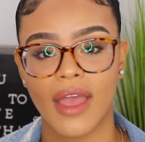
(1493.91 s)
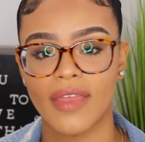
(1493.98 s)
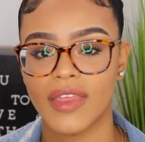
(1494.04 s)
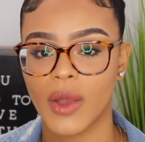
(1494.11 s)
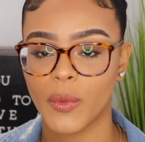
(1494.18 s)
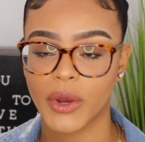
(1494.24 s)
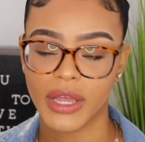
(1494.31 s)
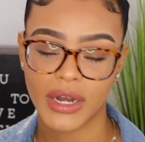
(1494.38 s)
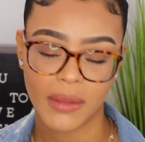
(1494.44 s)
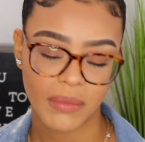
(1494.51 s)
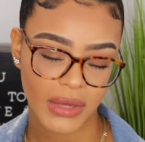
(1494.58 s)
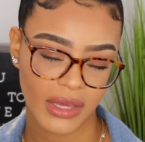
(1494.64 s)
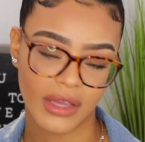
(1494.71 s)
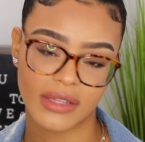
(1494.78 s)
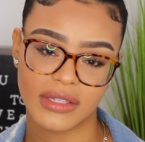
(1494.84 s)
and that we're gonna
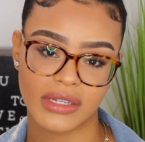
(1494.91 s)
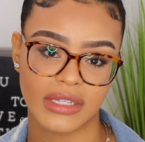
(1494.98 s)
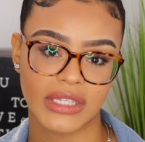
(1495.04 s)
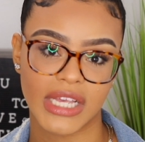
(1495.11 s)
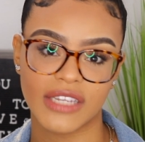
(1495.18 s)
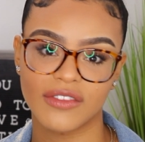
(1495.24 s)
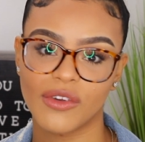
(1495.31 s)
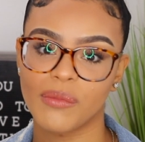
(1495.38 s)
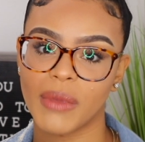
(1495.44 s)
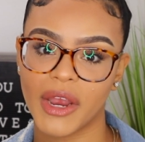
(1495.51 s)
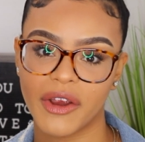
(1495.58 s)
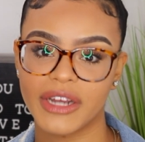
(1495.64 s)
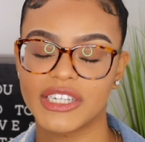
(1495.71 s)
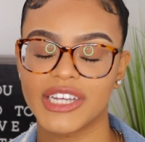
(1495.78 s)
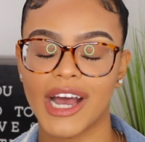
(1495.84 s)
be a successful
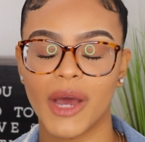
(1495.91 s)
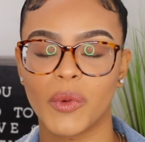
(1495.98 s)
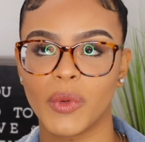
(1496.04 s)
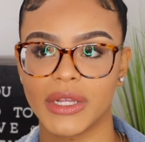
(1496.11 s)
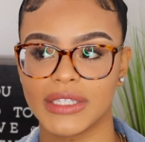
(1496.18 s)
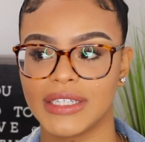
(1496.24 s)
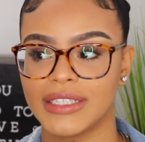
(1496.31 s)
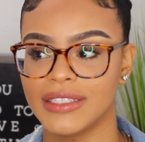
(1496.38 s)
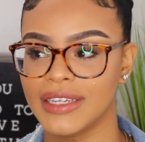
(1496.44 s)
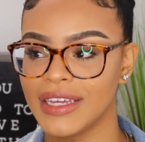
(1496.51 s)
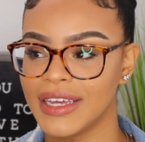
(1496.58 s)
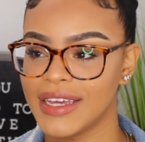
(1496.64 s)
marriage, God willing.